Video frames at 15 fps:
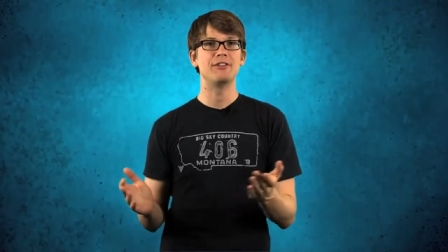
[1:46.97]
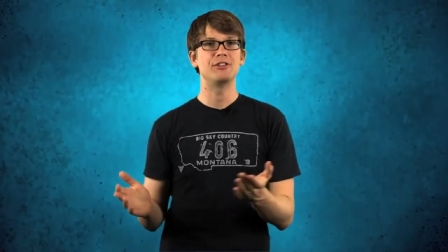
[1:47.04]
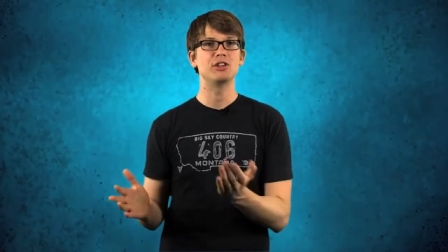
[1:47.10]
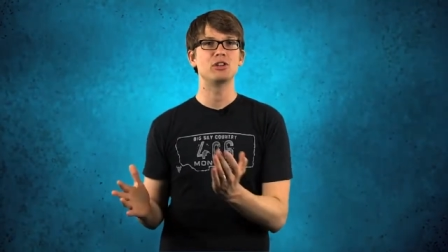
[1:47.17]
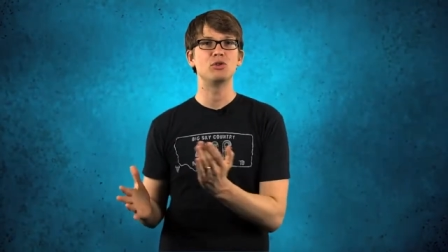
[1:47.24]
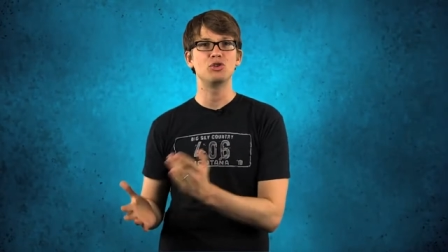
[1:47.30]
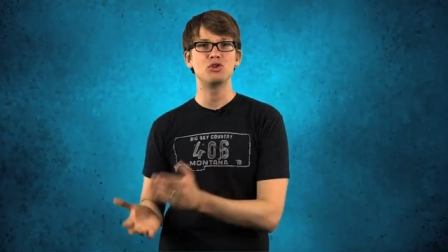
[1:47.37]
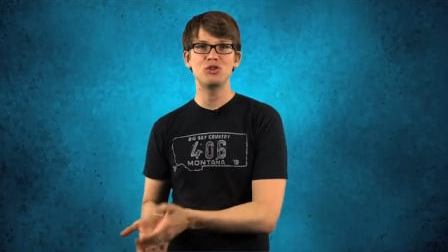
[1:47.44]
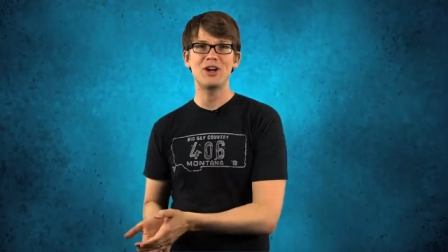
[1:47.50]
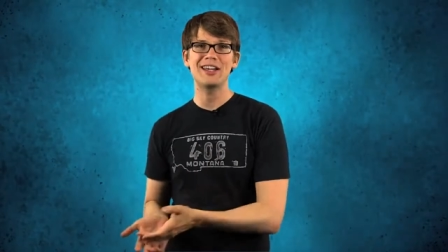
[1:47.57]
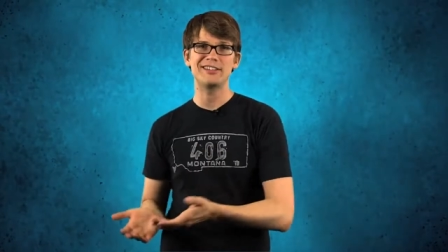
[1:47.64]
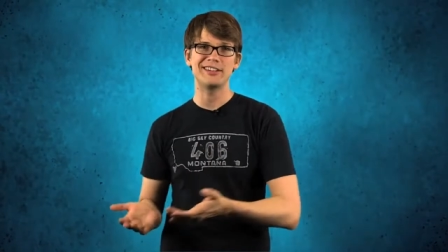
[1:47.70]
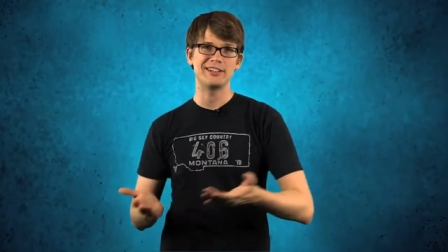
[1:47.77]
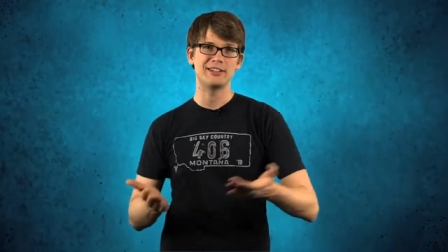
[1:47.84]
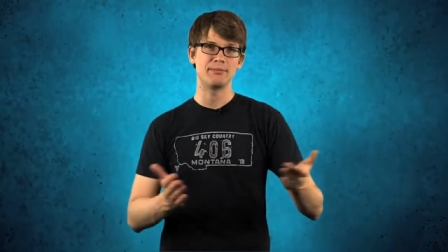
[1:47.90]
physical
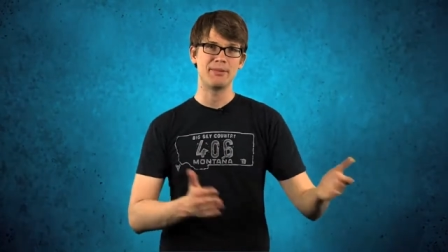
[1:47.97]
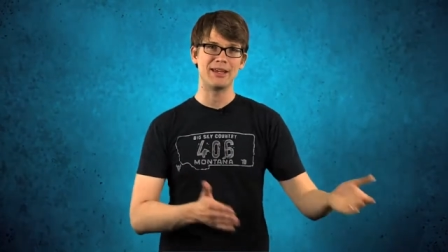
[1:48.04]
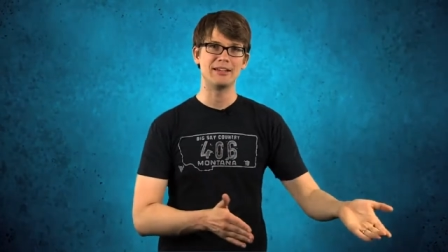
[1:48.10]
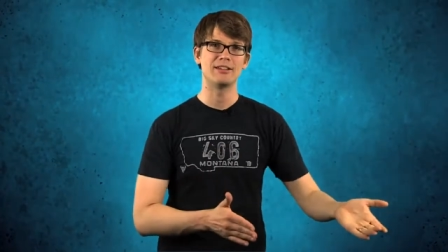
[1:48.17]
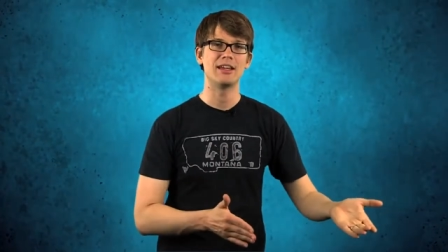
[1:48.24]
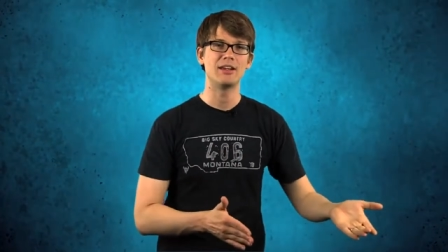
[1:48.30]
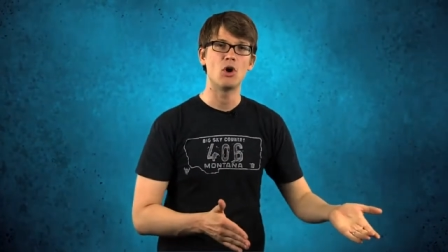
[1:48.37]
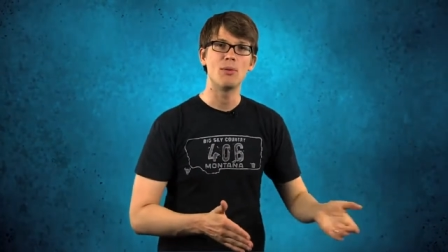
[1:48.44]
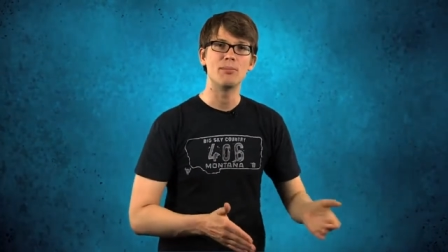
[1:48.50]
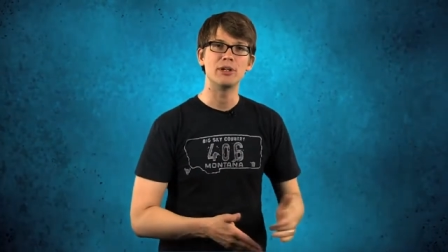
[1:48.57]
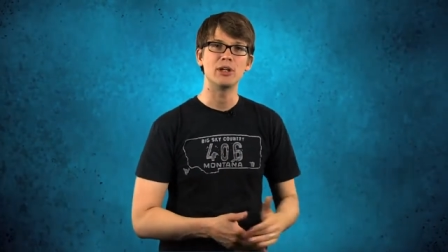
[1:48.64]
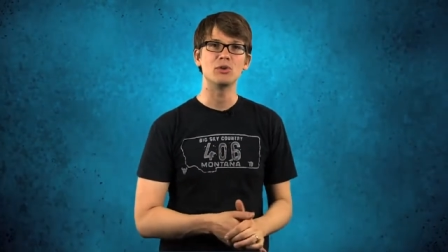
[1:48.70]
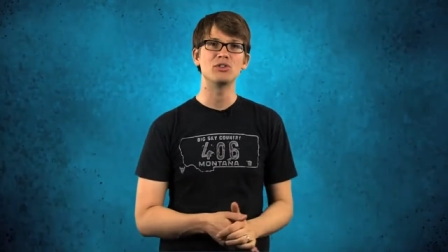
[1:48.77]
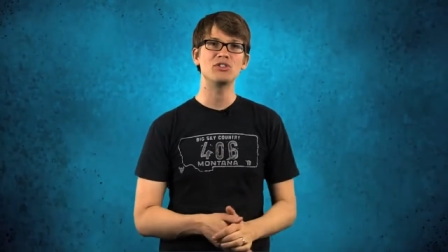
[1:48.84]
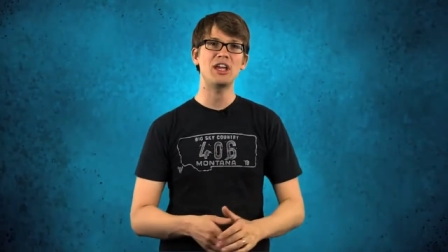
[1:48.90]
stress and to maintain
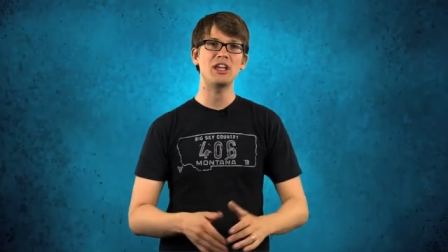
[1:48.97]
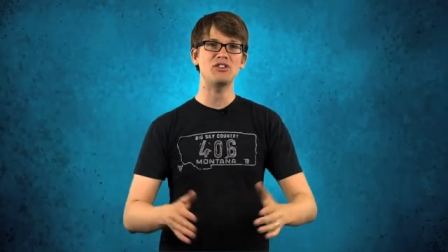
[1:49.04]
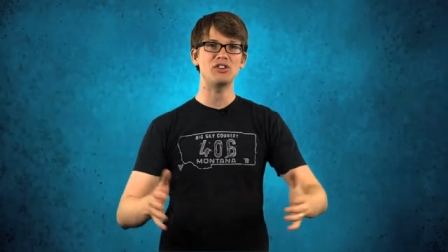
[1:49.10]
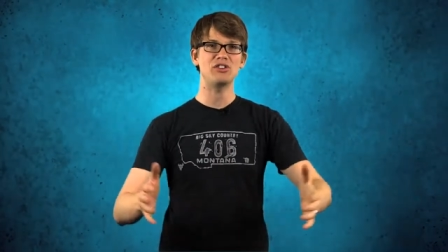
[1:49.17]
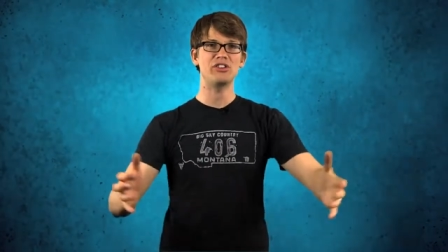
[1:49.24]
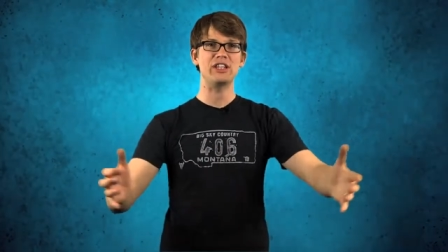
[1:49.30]
homeostasis,